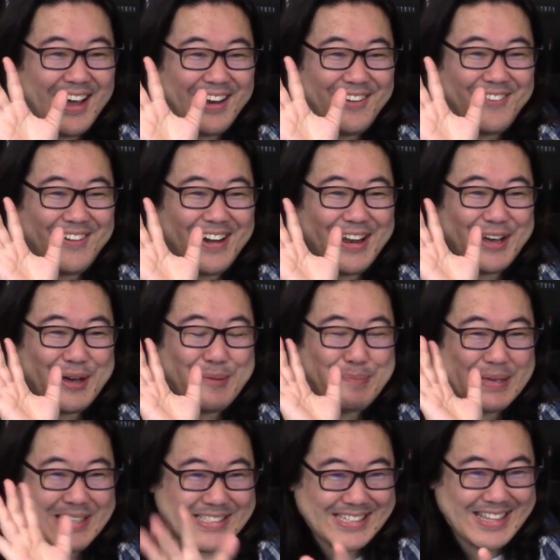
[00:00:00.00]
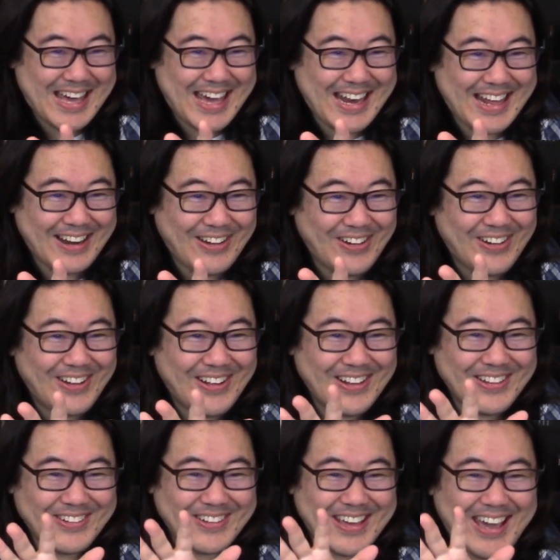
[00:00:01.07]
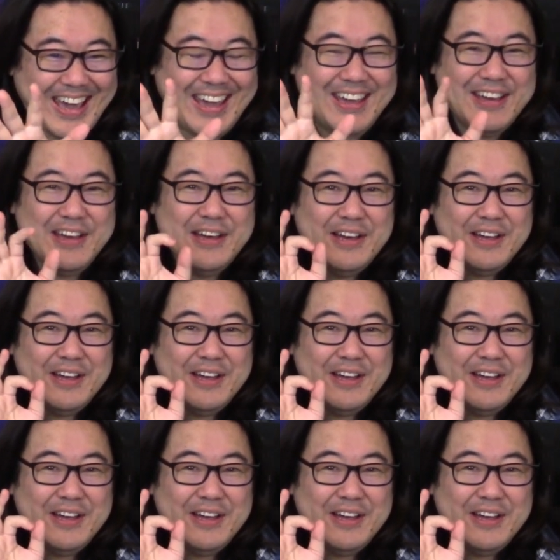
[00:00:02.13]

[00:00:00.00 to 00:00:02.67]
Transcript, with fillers: I don't want a piece of that at all, okay?